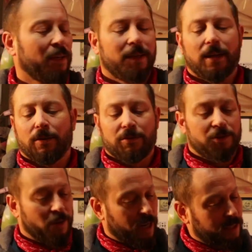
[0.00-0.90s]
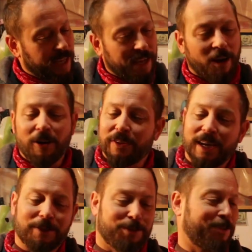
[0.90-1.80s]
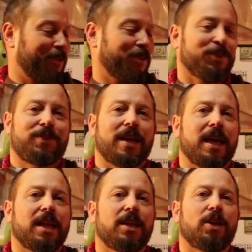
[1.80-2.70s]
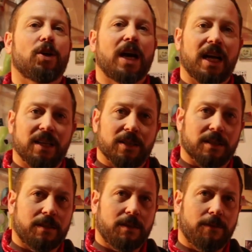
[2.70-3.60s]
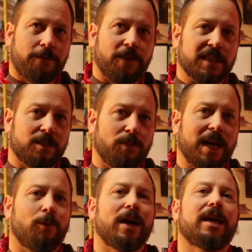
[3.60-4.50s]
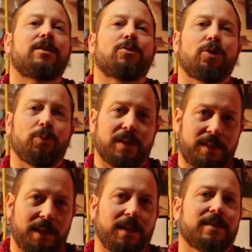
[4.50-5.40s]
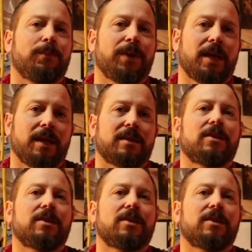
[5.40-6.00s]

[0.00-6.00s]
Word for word: you know, drunk like all the other students, and, you know, kind of just futzing my way through with C's and B's.